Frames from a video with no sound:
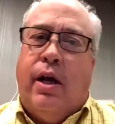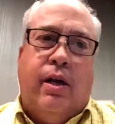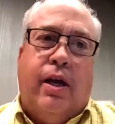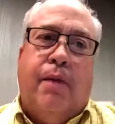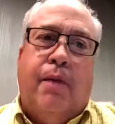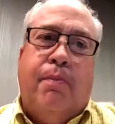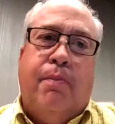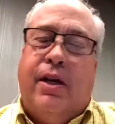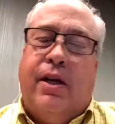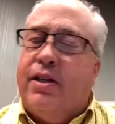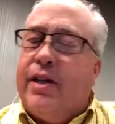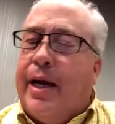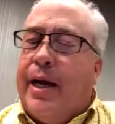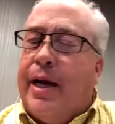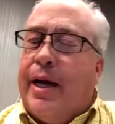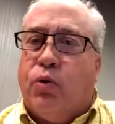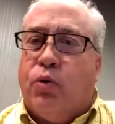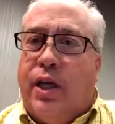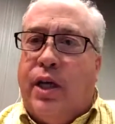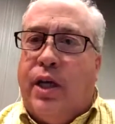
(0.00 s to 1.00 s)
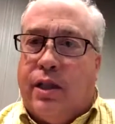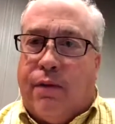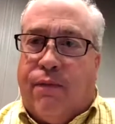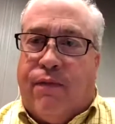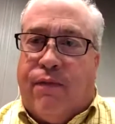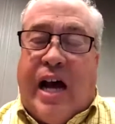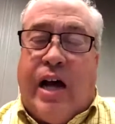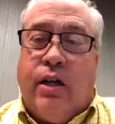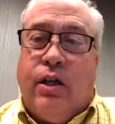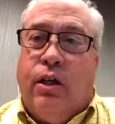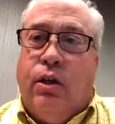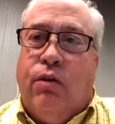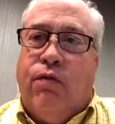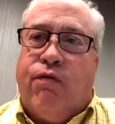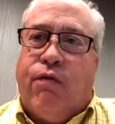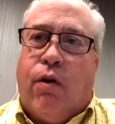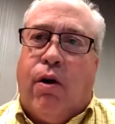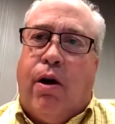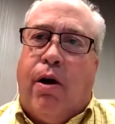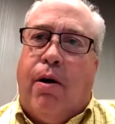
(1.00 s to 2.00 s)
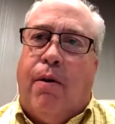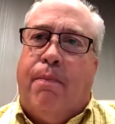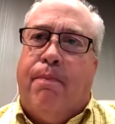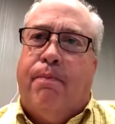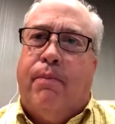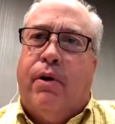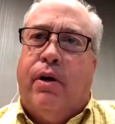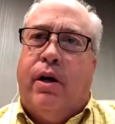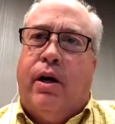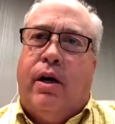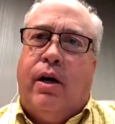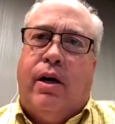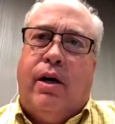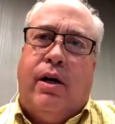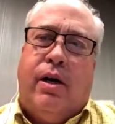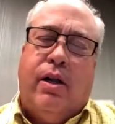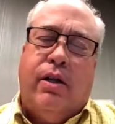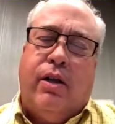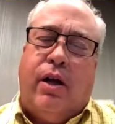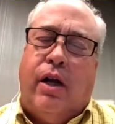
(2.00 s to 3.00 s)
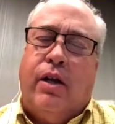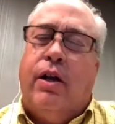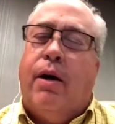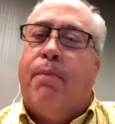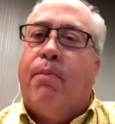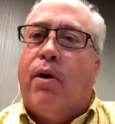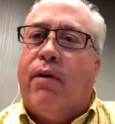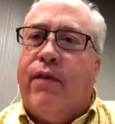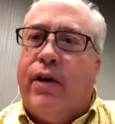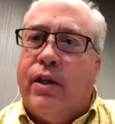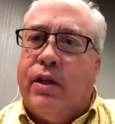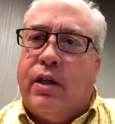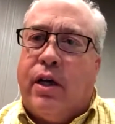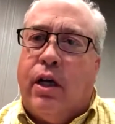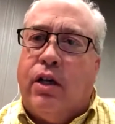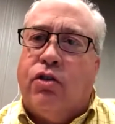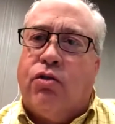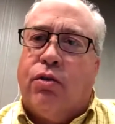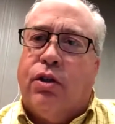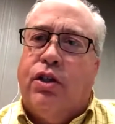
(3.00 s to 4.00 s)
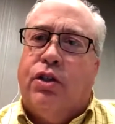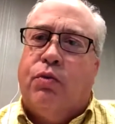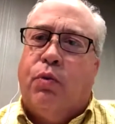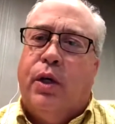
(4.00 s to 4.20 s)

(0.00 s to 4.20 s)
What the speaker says: And many times we get the value from a number of other countries.